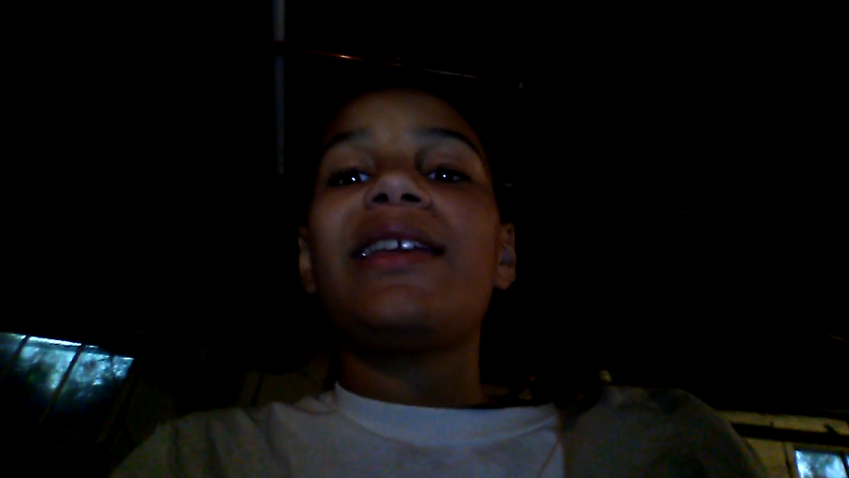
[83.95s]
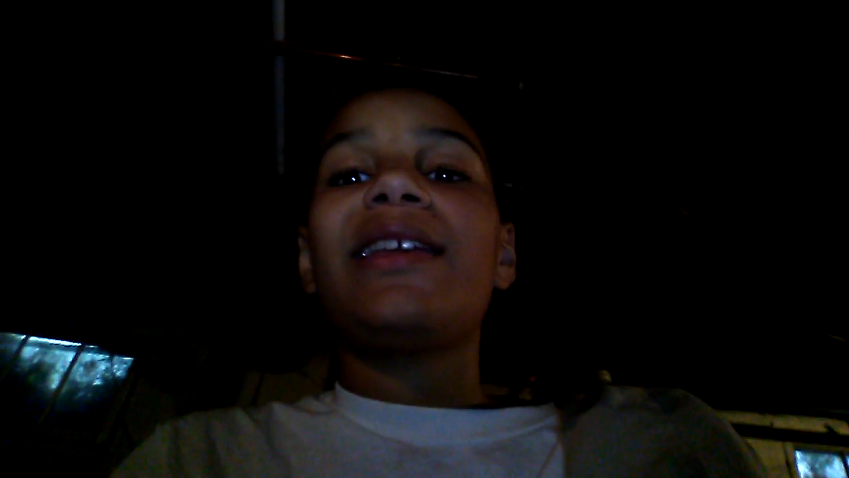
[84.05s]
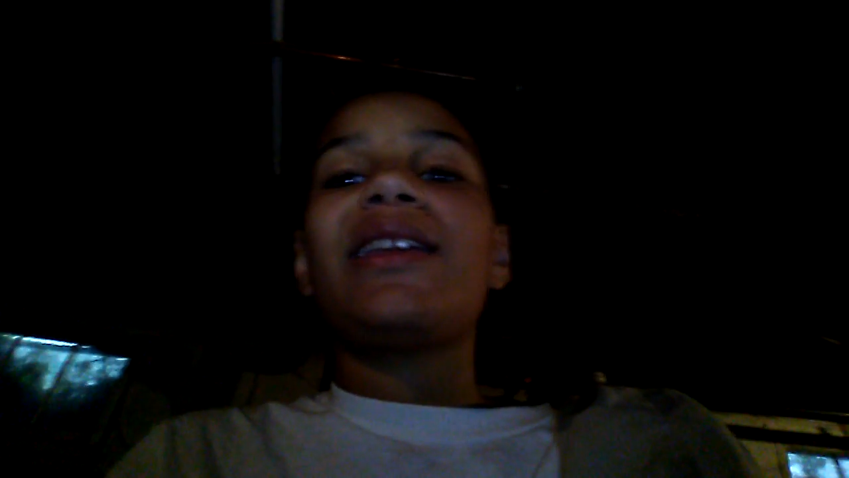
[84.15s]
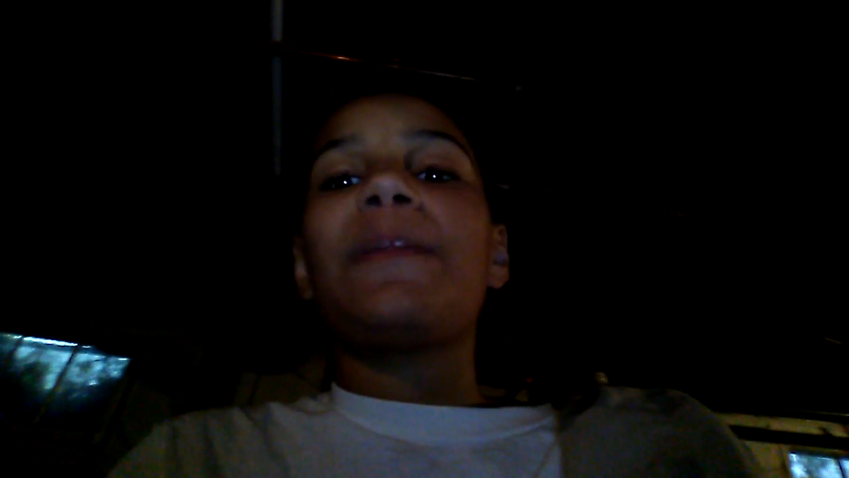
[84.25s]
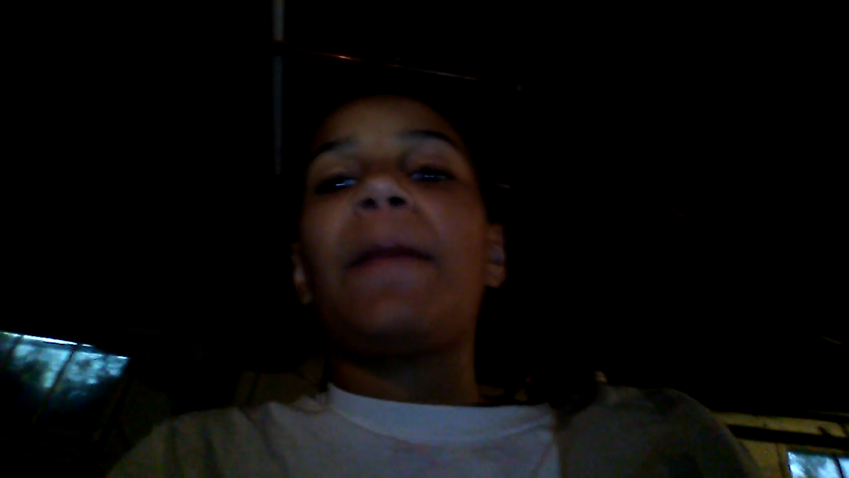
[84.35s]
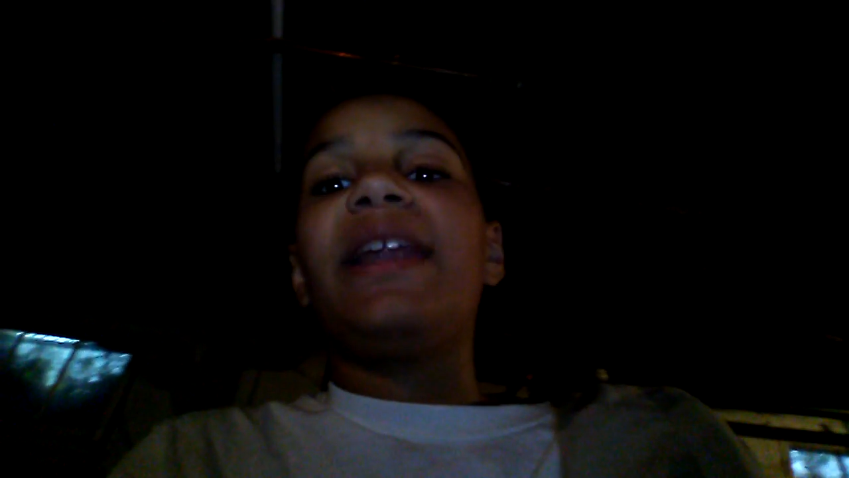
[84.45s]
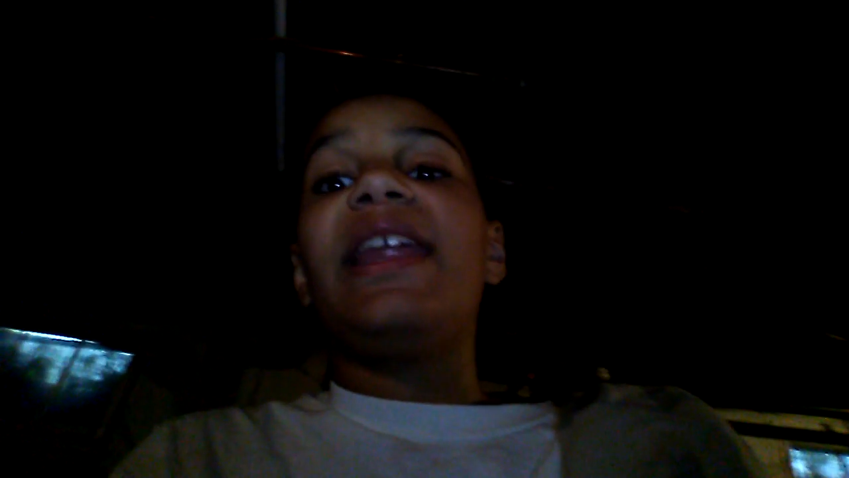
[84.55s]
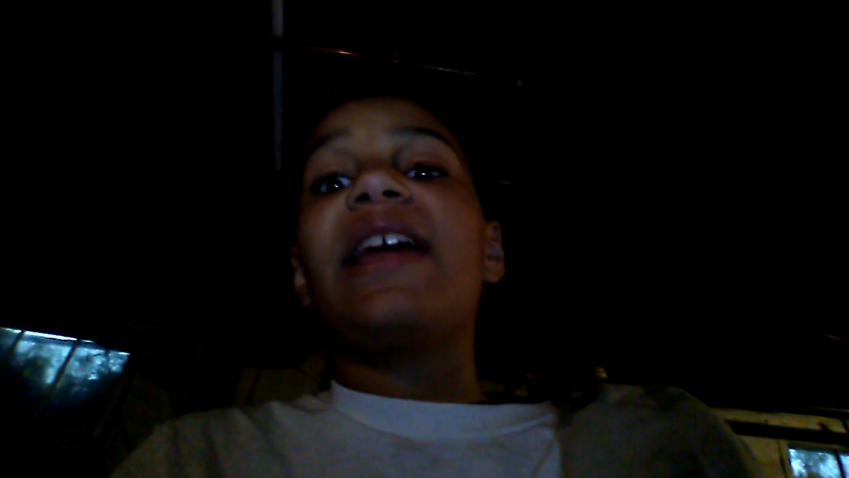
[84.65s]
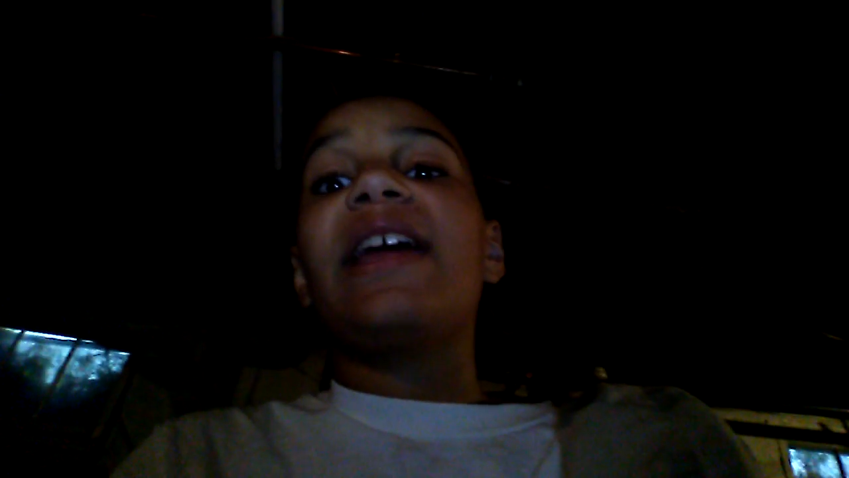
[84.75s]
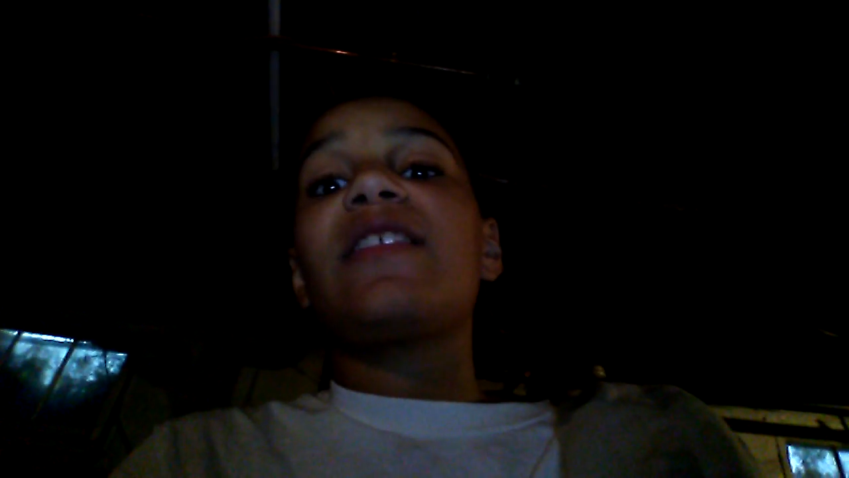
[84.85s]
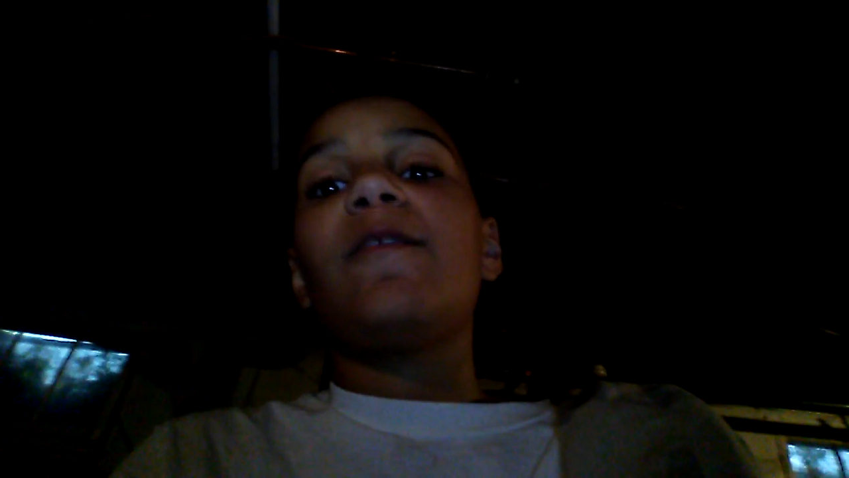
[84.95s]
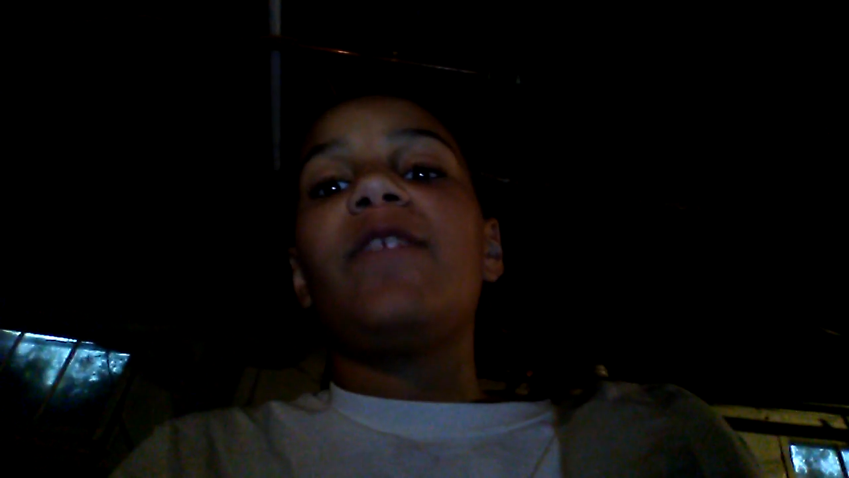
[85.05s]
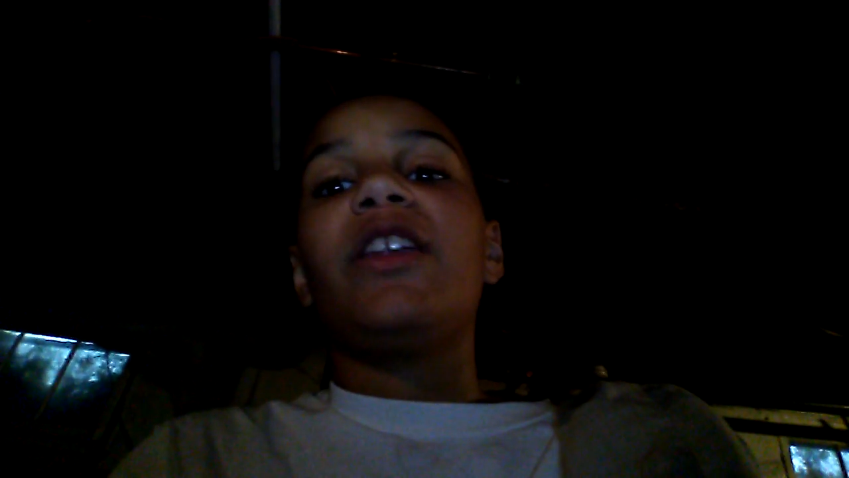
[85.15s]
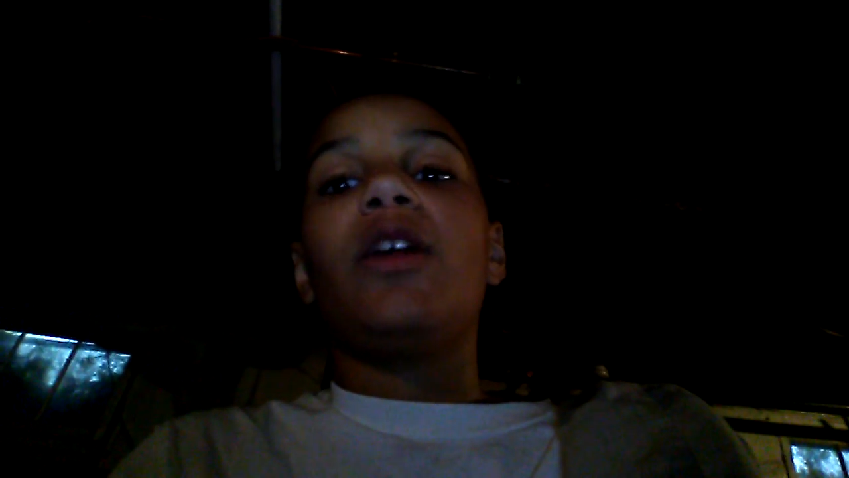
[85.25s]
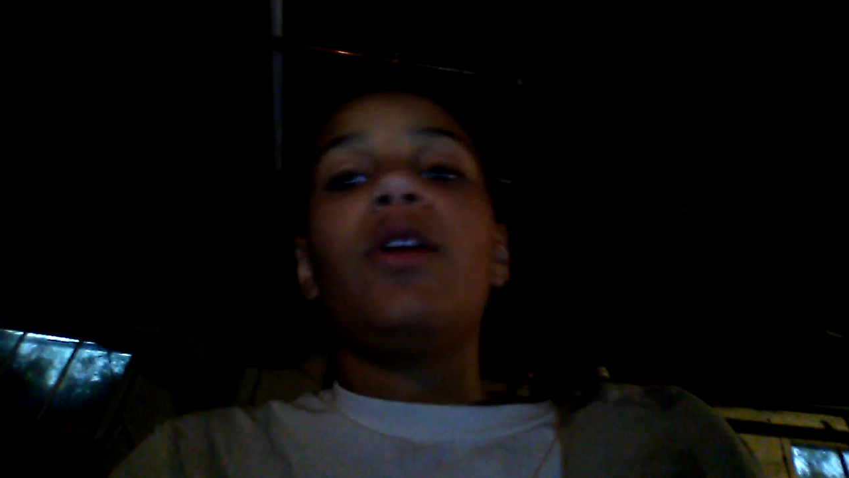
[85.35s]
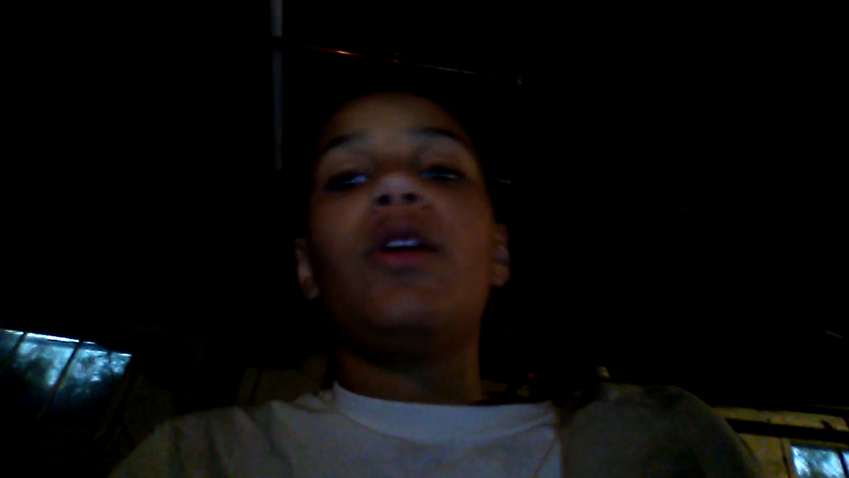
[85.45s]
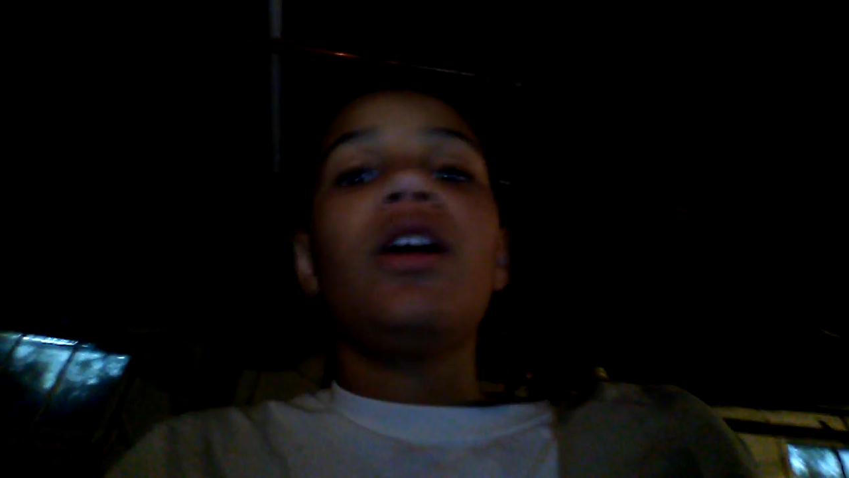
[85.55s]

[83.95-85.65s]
in my next video.